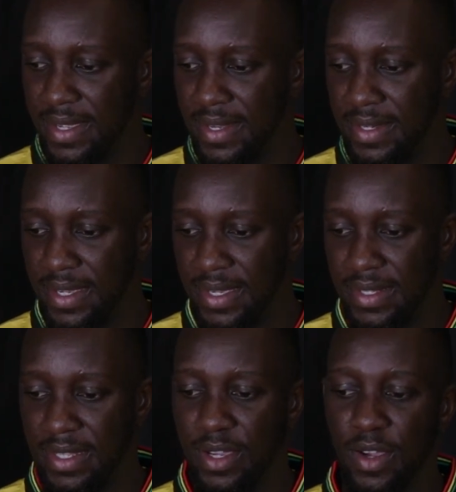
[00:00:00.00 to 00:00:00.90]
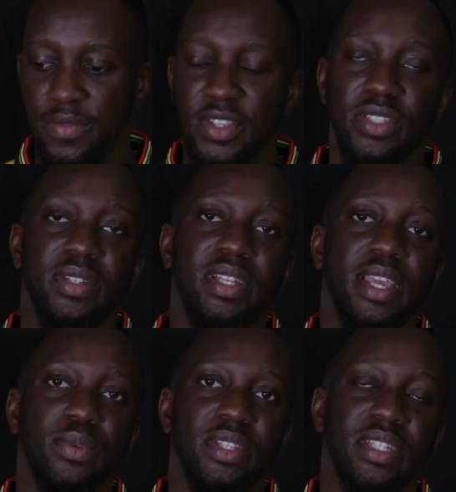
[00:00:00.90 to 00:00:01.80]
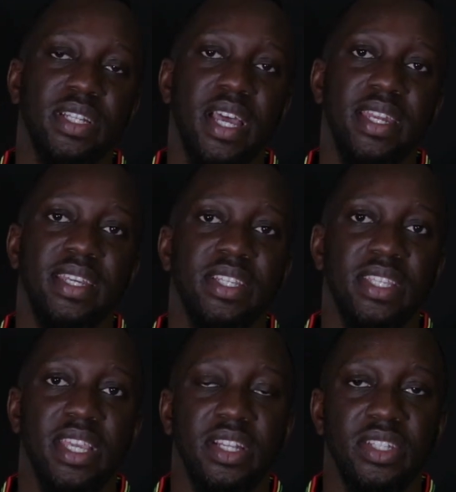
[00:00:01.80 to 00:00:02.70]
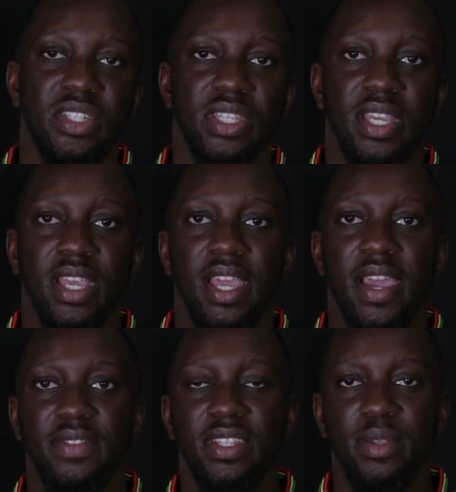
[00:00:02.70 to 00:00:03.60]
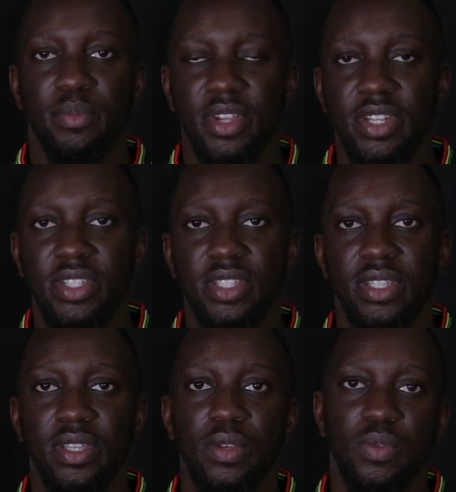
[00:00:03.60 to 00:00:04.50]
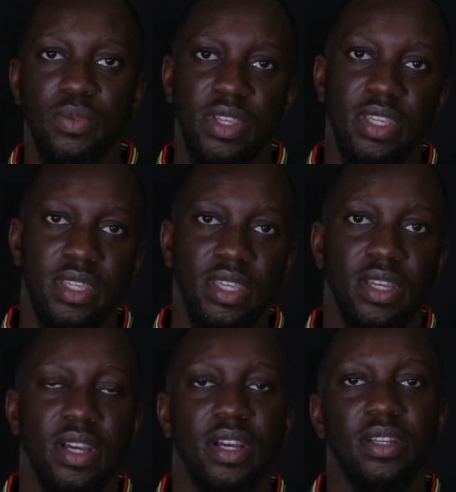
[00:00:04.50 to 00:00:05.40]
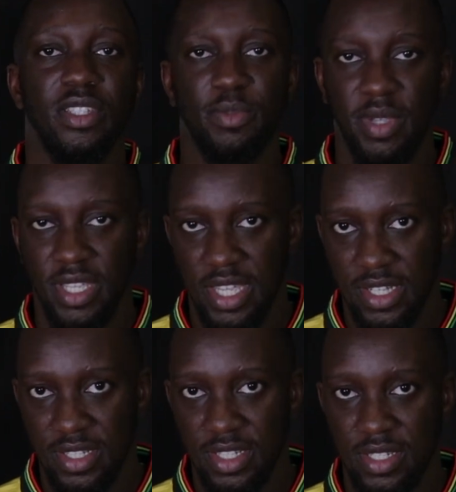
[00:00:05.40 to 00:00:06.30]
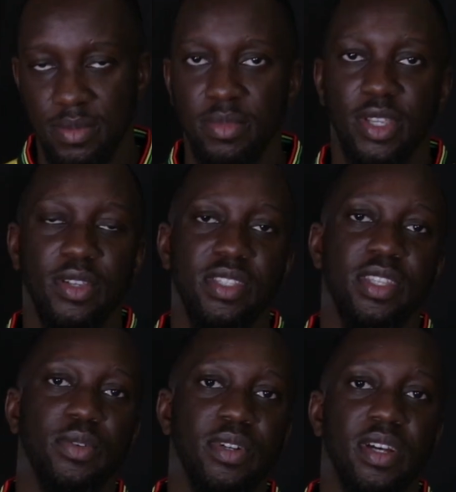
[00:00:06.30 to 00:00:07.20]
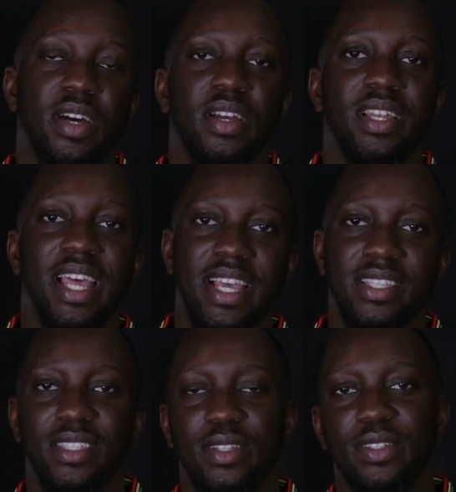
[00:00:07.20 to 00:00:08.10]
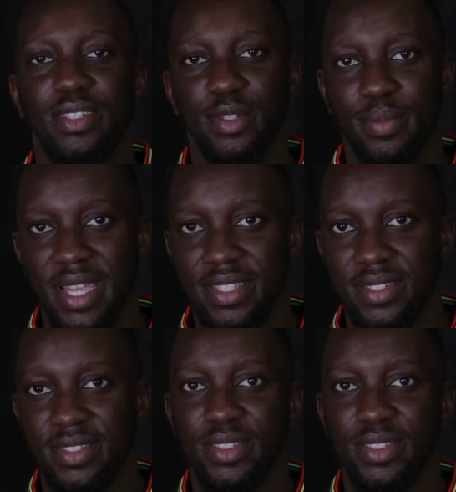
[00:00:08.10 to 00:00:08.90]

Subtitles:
And the official language in Ghana is English. After the British, we speak English because they were our last colonial masters.